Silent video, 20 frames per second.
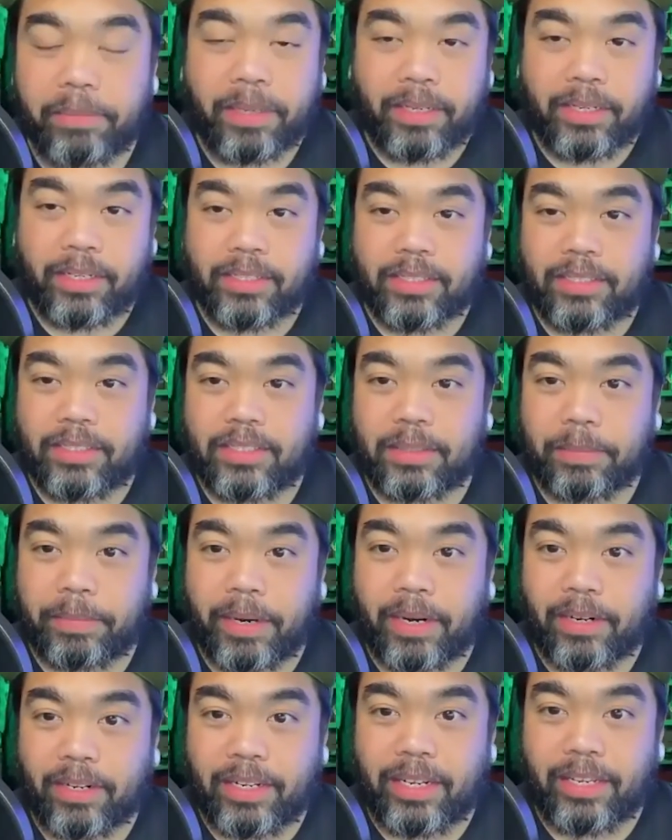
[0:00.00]
because
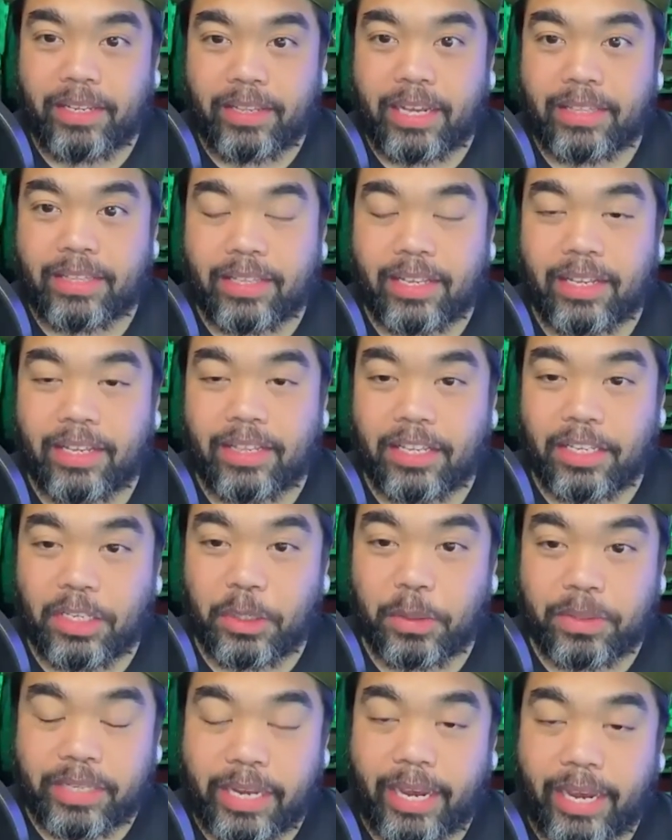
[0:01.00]
apparently like the
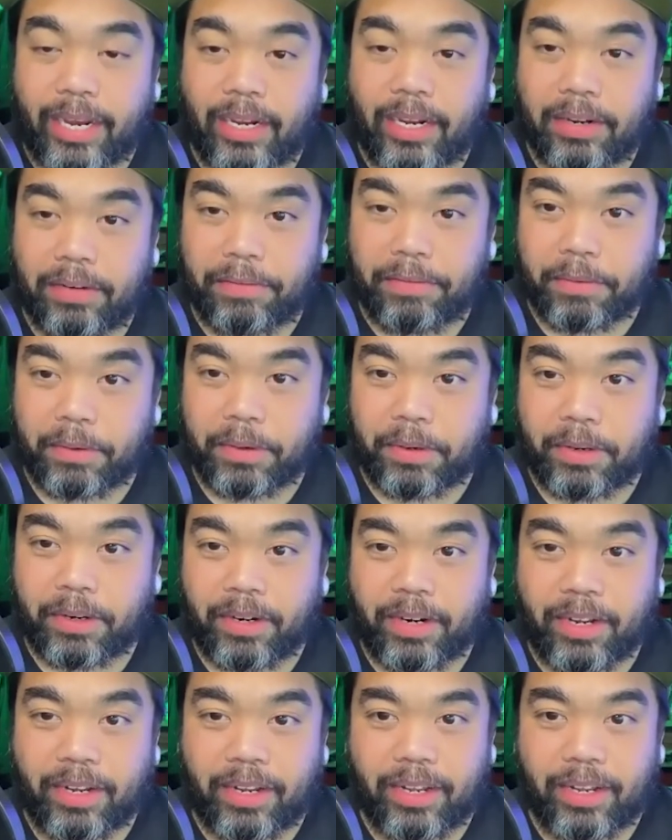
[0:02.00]
new tech
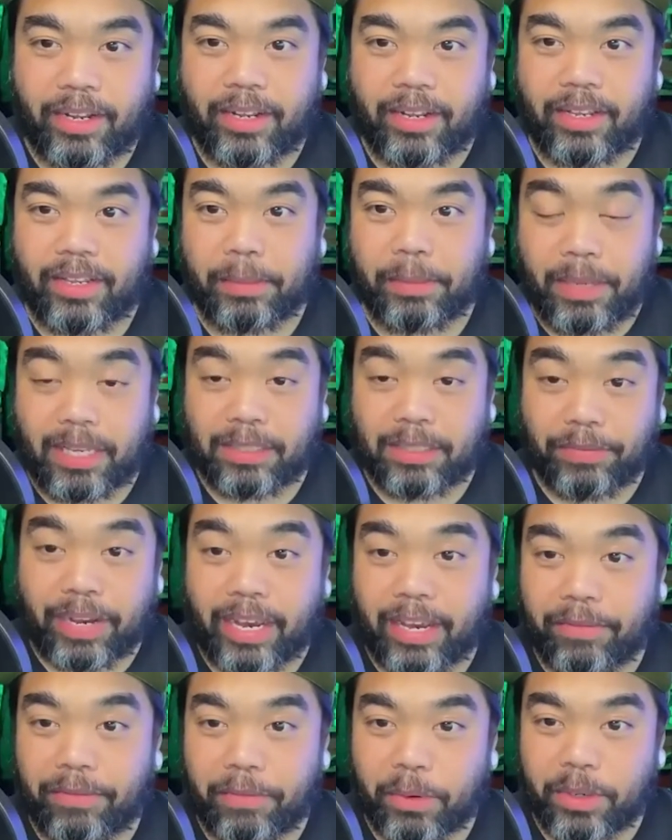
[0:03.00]
for the
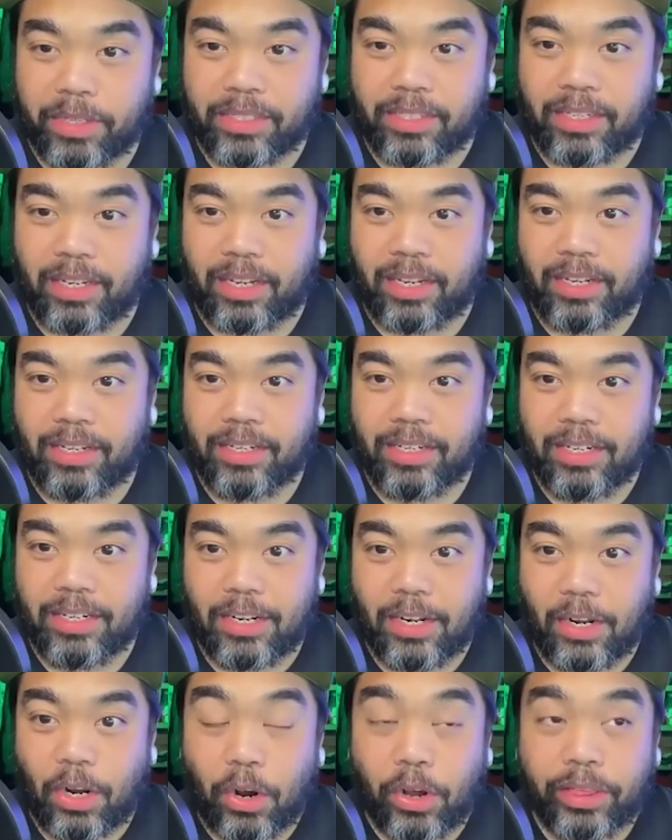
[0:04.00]
PS5 was
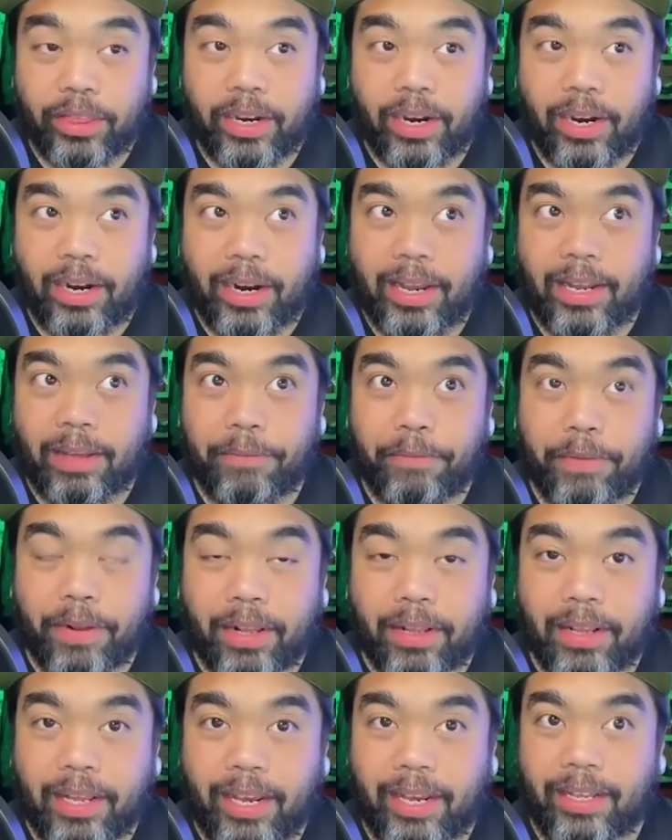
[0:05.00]
on there, and it
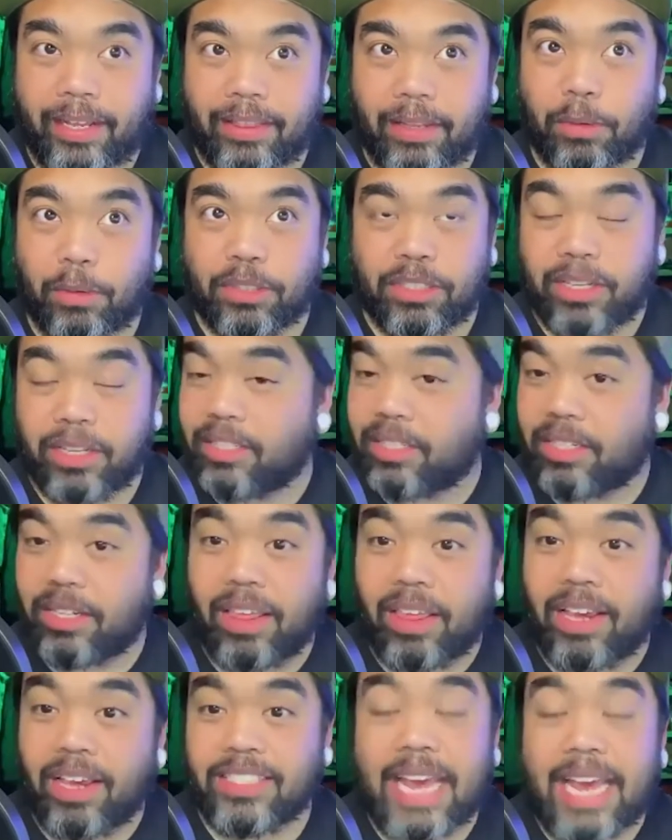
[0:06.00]
felt like there was these
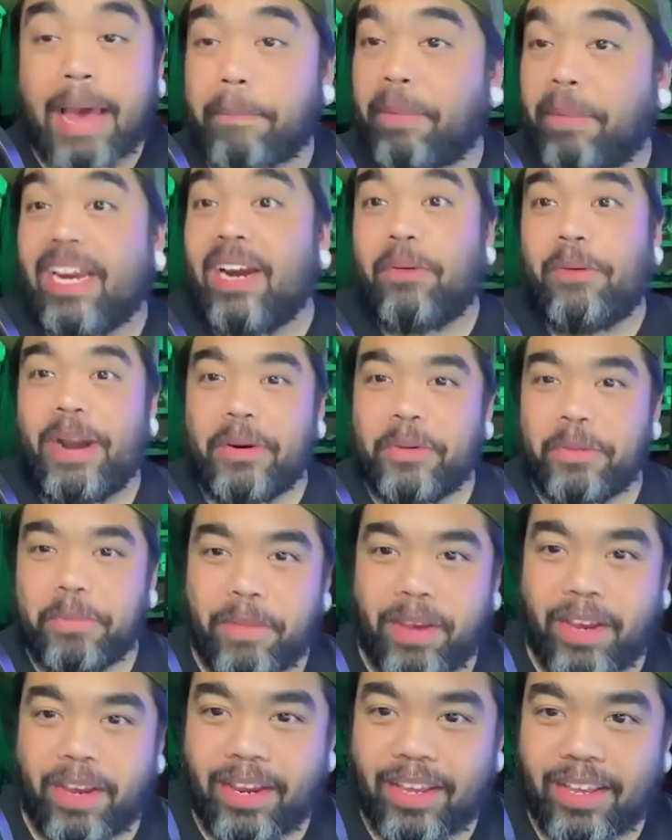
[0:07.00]
things happening around
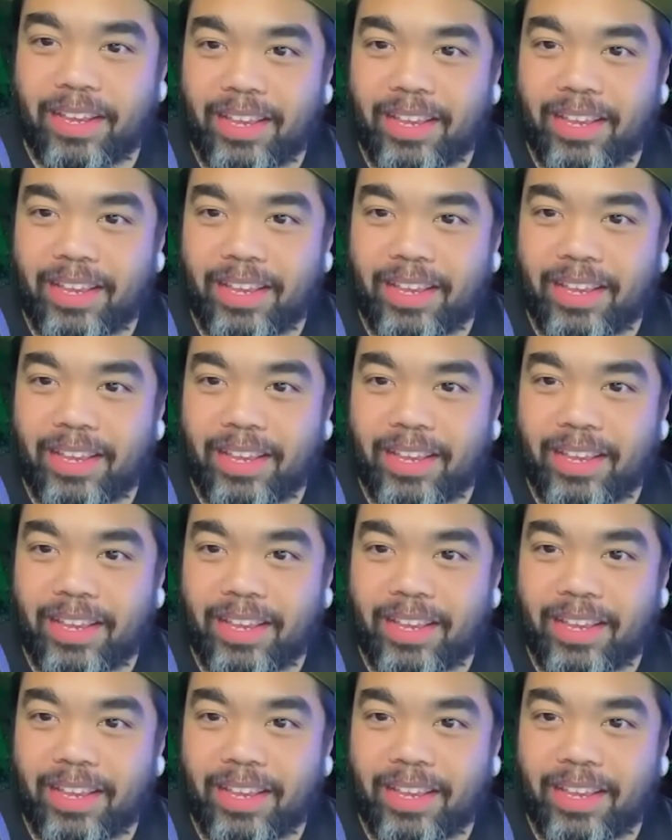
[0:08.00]
me.